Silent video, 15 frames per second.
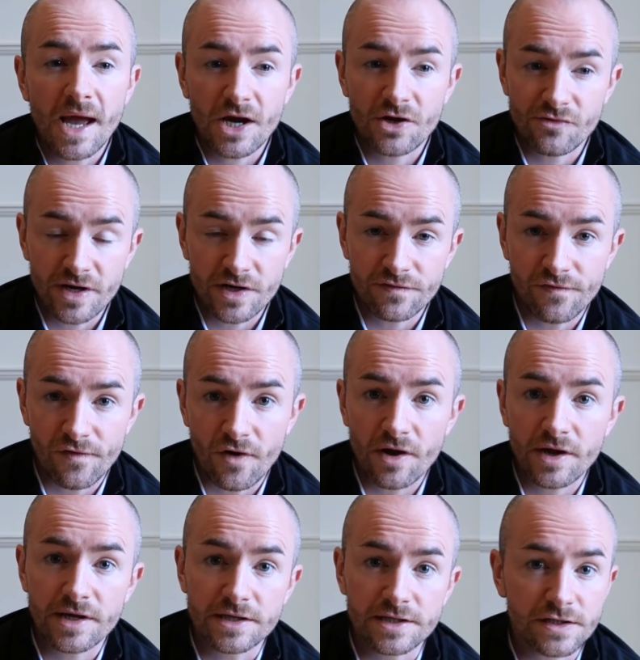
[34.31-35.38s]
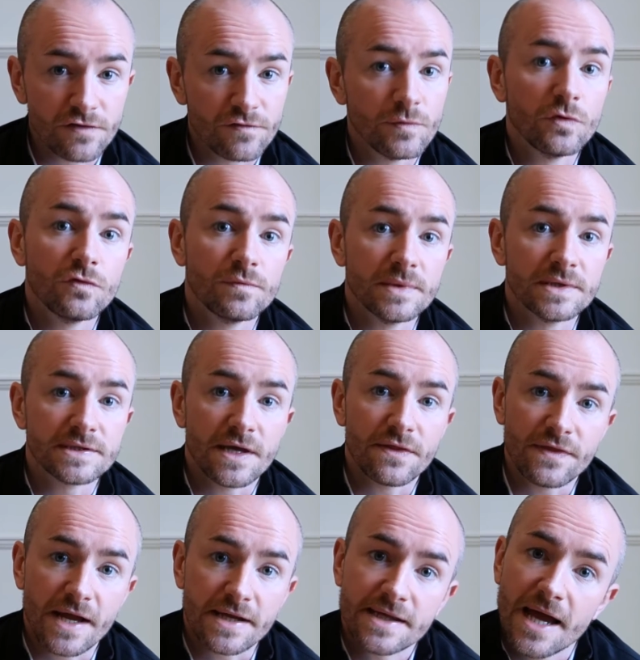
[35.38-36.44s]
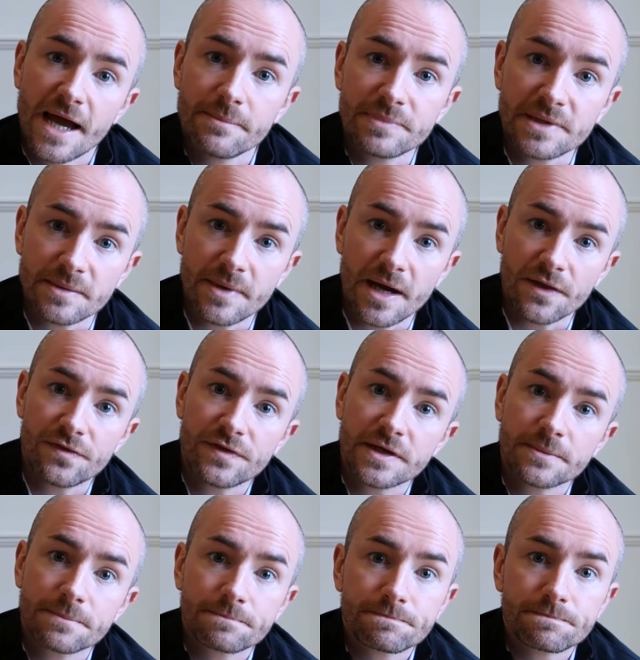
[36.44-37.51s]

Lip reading: a greater variety of movement, and that can't be a bad thing.